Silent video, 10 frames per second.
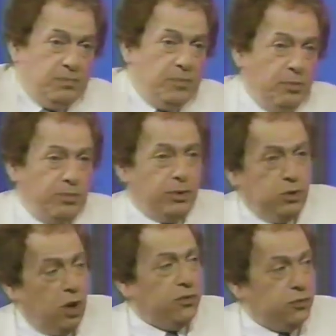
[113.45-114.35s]
People
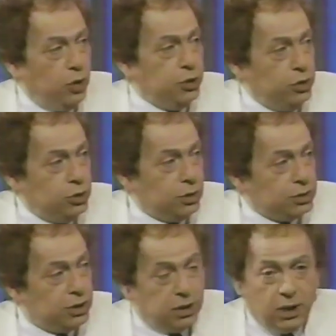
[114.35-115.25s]
love dirty
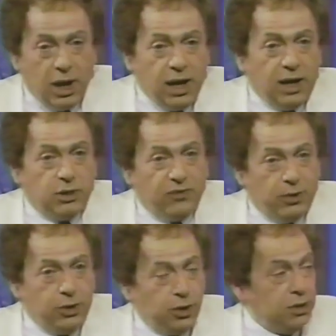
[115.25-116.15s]
jokes today, and the
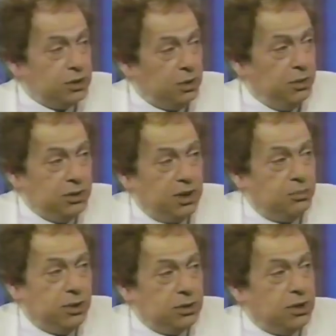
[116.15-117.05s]
very dirtiest comedians are the
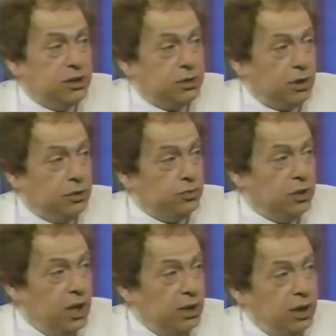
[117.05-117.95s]
biggest stars in the
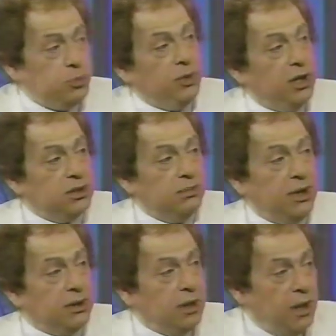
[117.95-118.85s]
country. Let's be honest
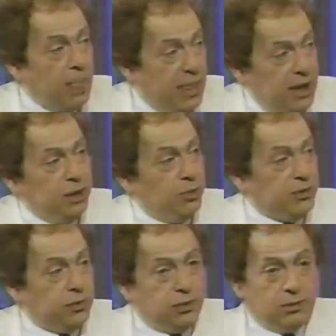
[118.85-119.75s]
about it. Eddie
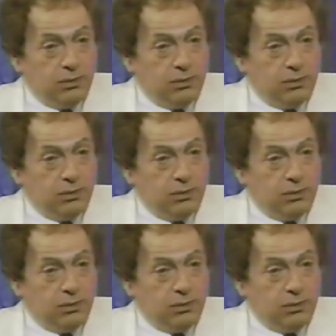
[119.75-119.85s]
Murphy.